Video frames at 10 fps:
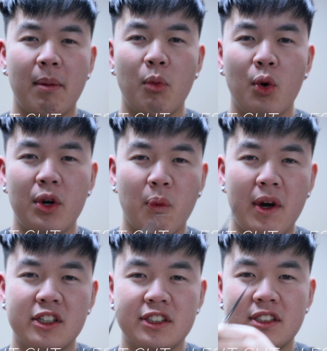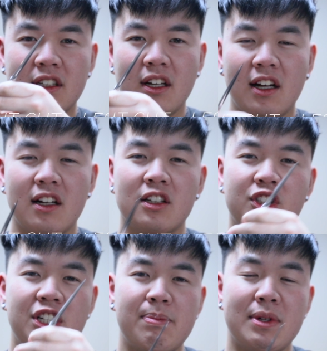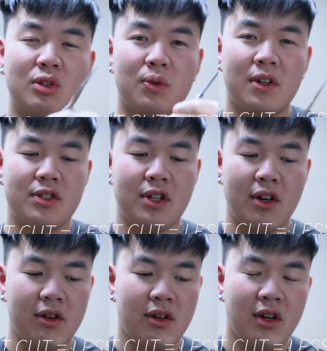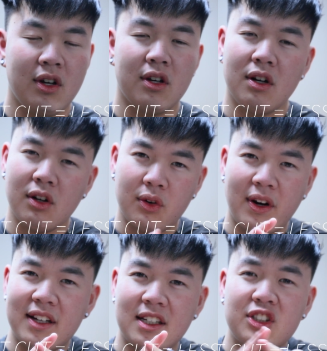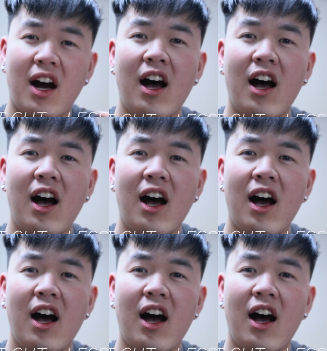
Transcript: but more in a way just chip into it, so you don't create such a